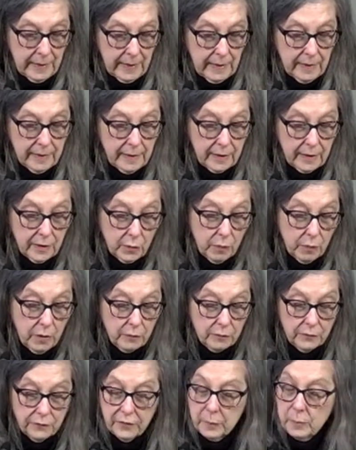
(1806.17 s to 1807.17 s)
and I
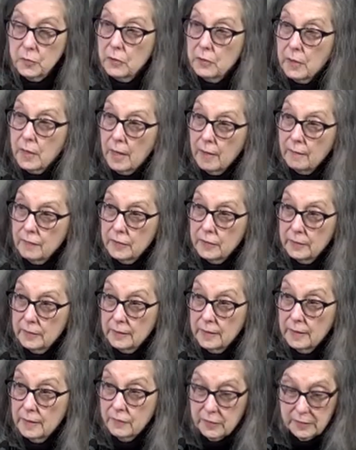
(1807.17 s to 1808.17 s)
quote from your
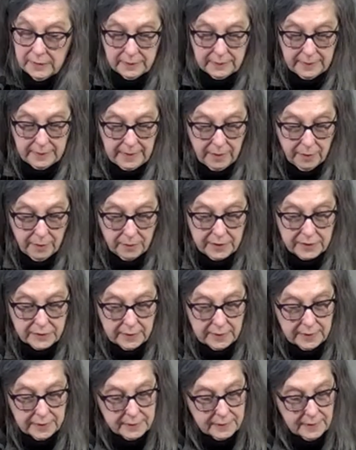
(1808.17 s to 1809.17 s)
covenant now as an
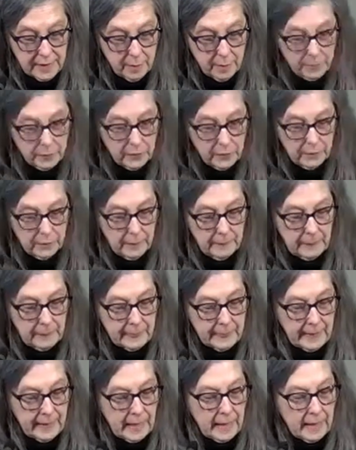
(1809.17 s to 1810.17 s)
example,
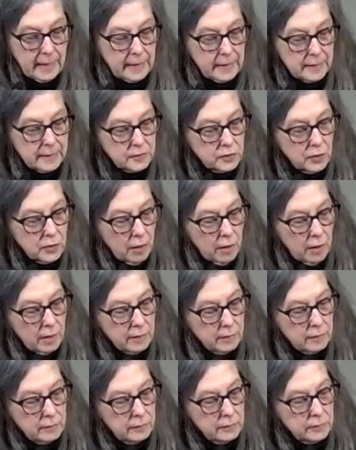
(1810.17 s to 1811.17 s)
it is
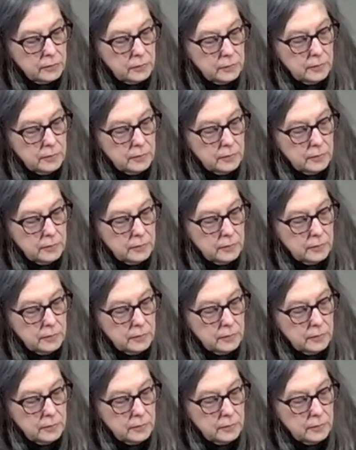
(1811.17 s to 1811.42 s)
harder